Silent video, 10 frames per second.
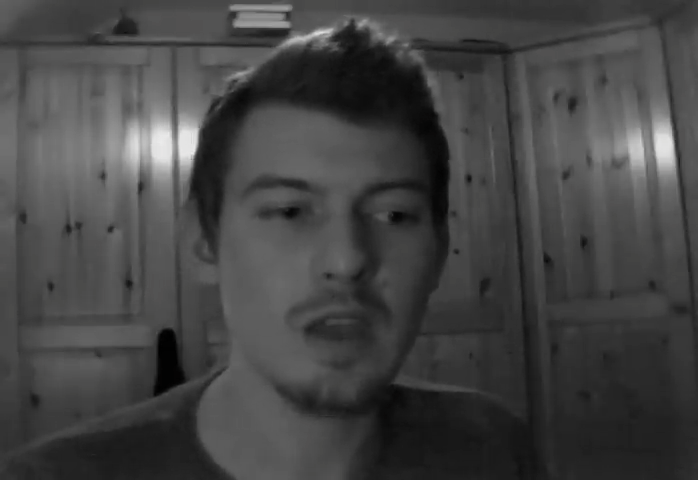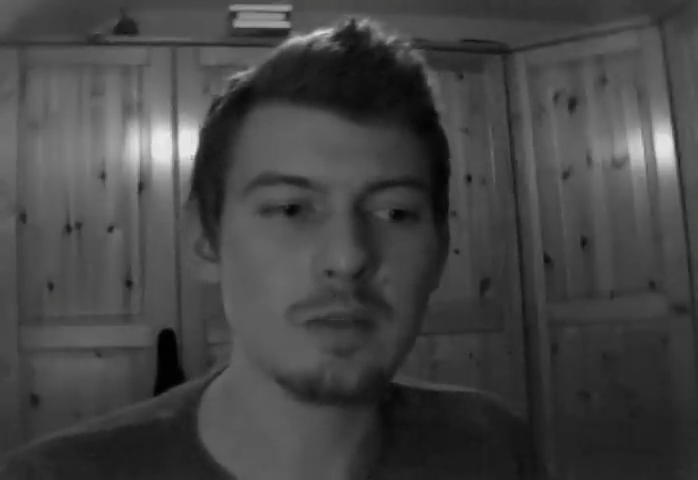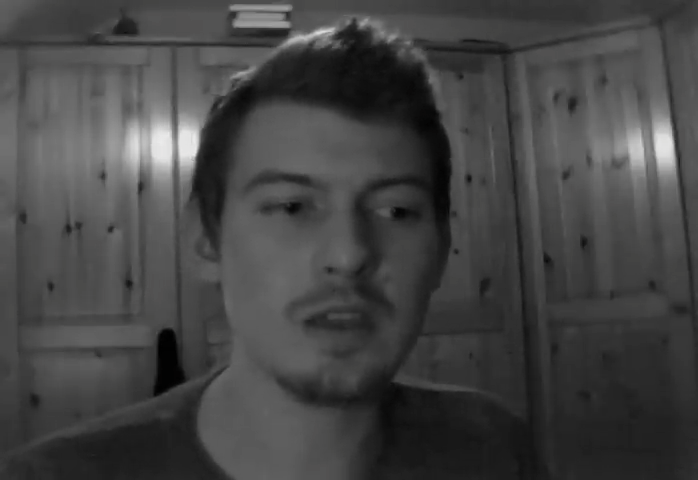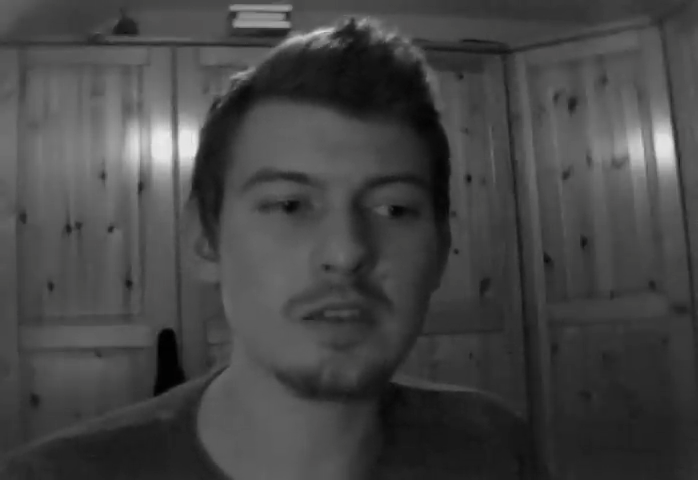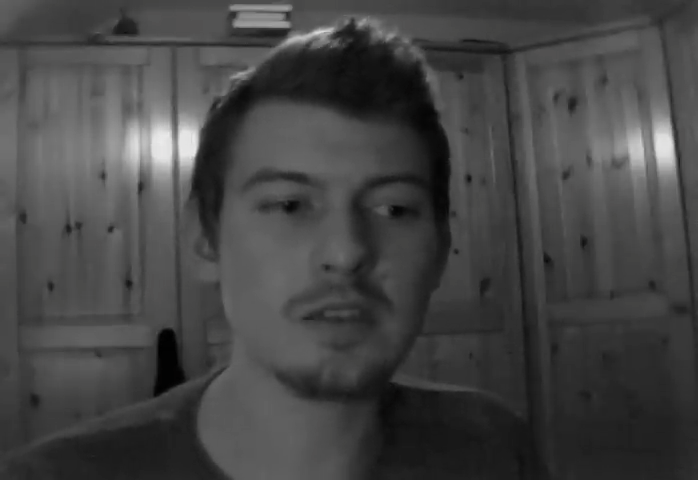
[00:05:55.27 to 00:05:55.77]

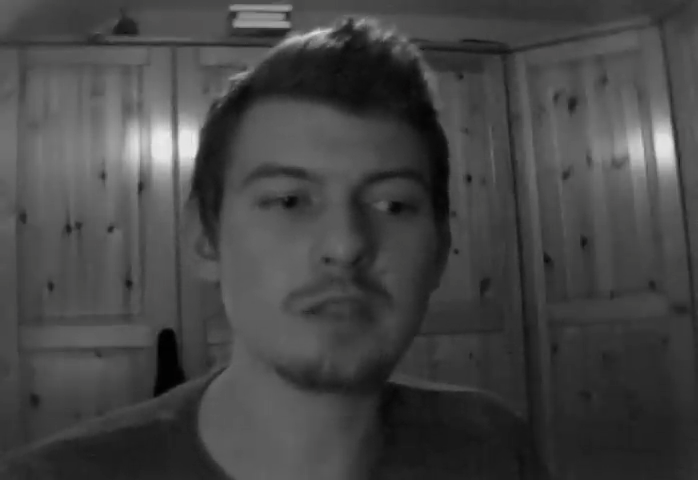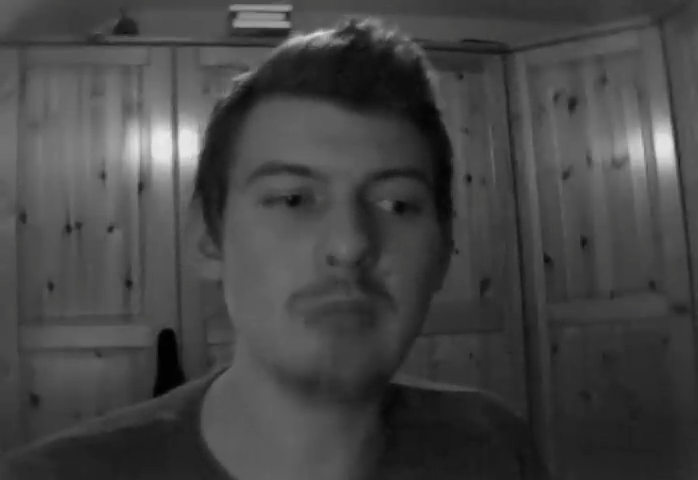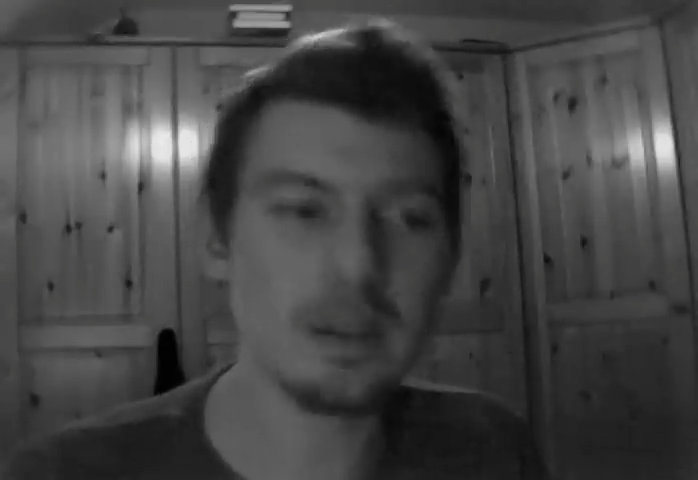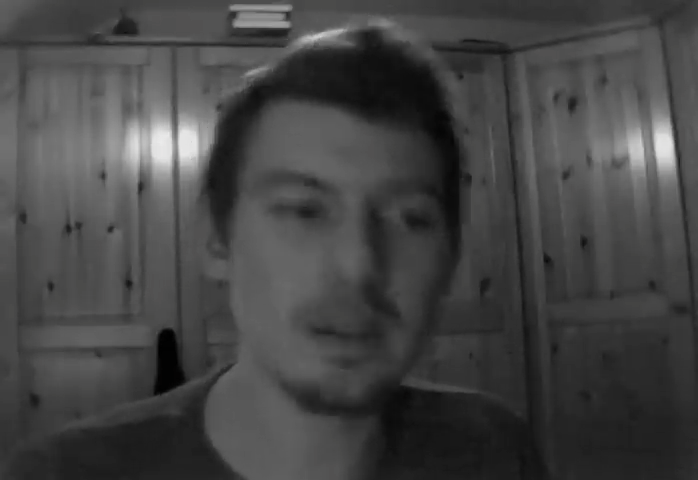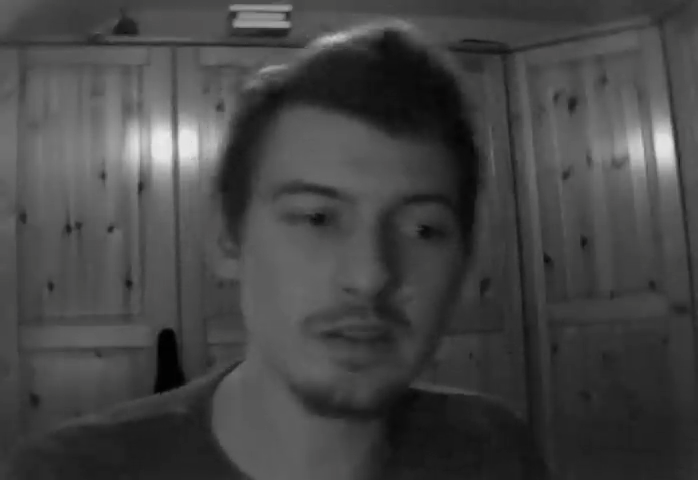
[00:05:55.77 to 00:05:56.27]
because it
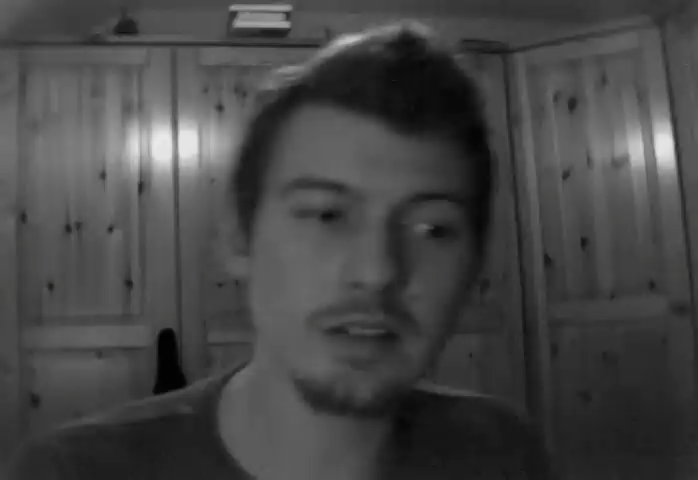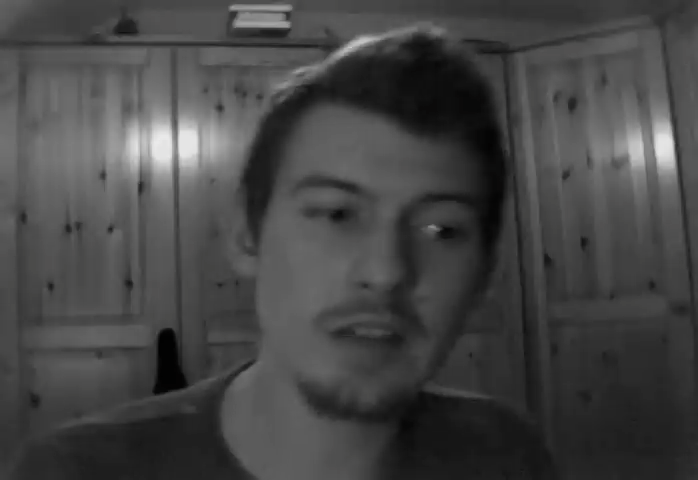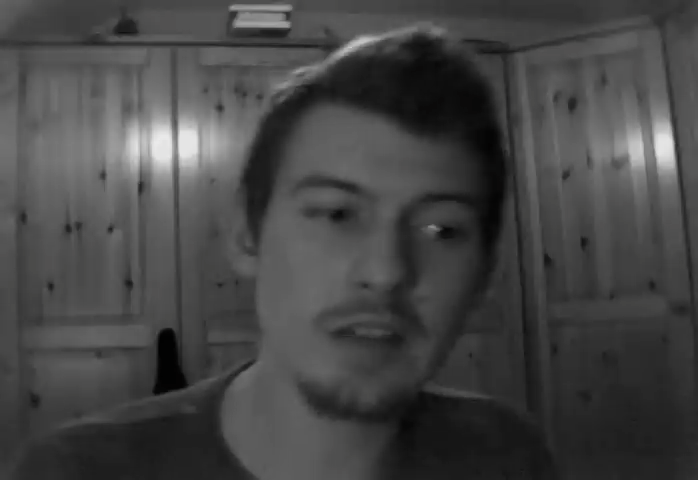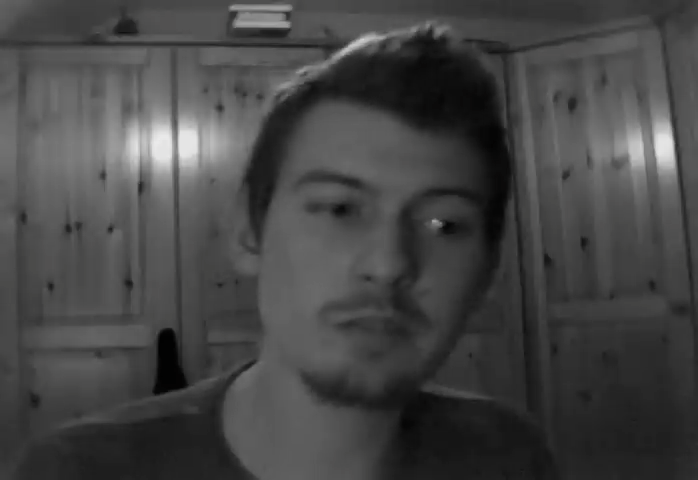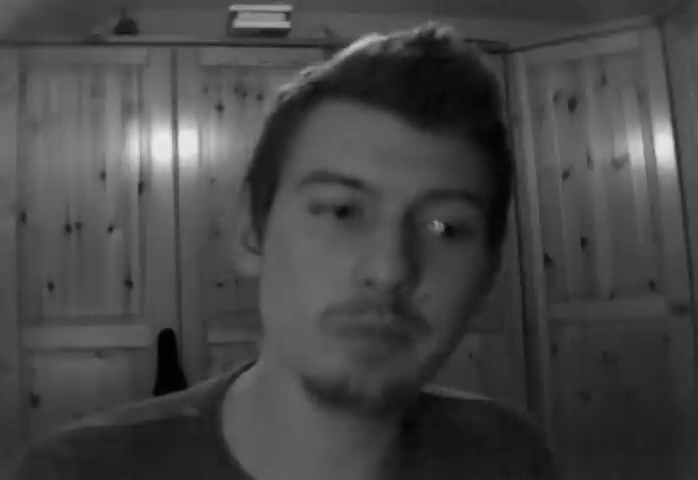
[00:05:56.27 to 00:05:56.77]
makes it
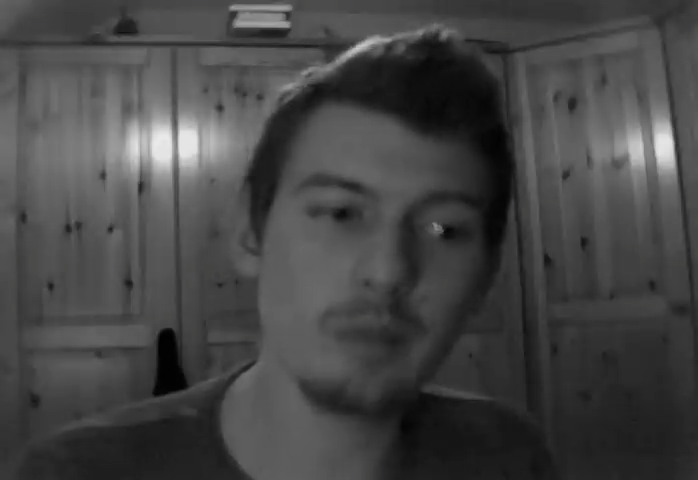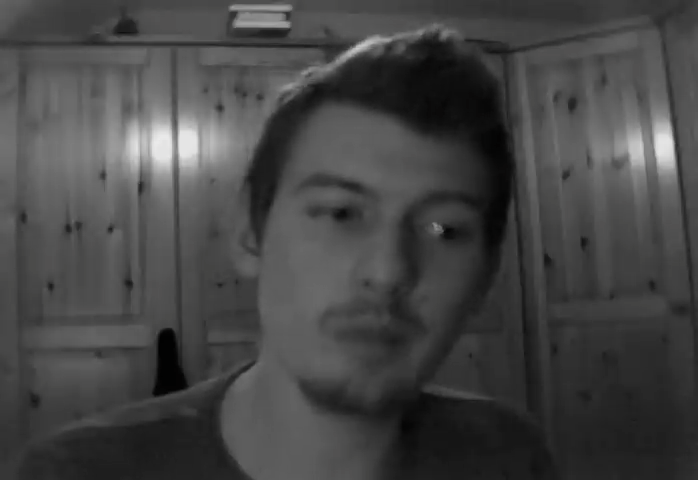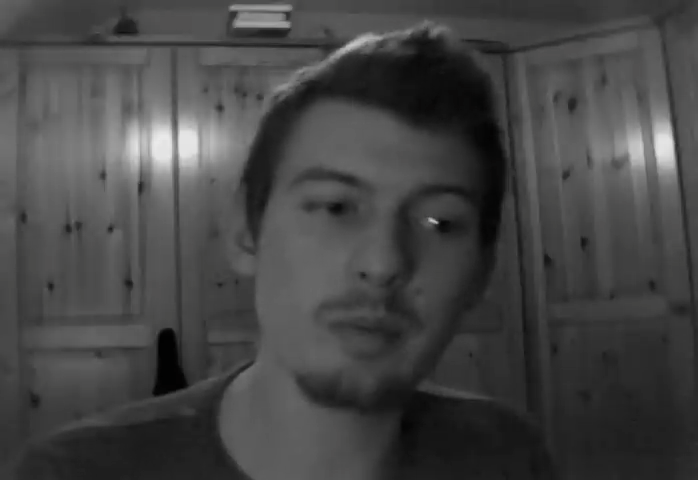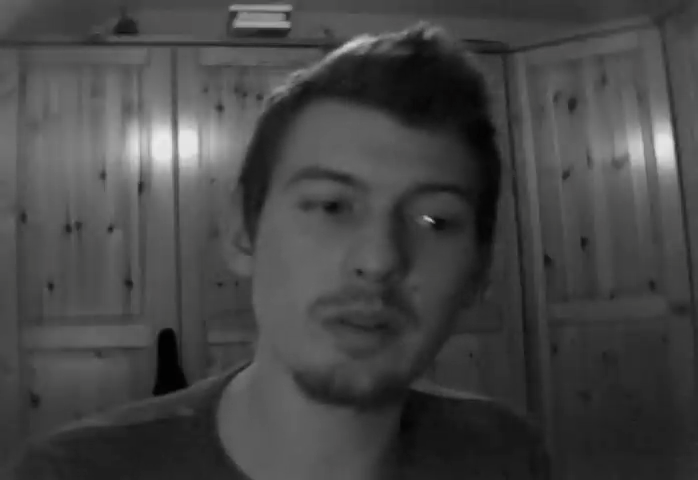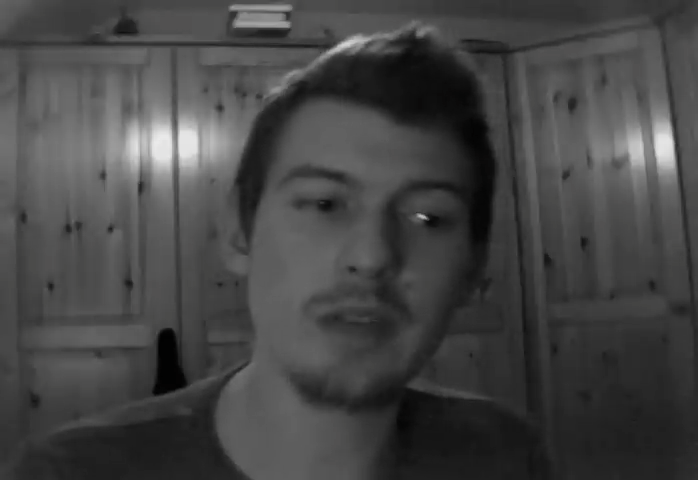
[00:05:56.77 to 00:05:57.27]
less
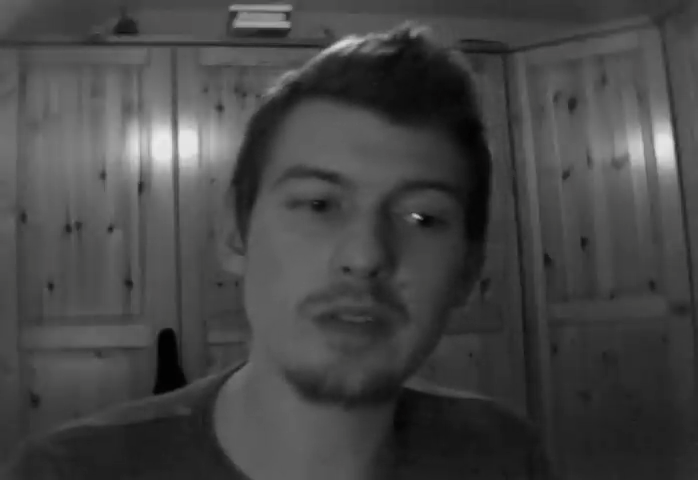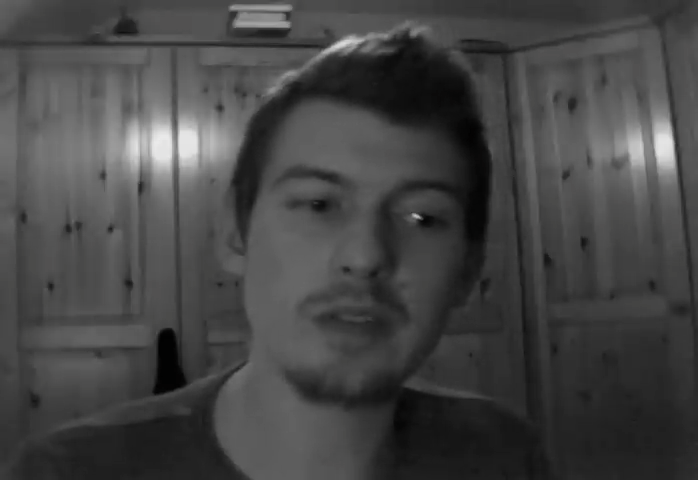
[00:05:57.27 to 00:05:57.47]
probable that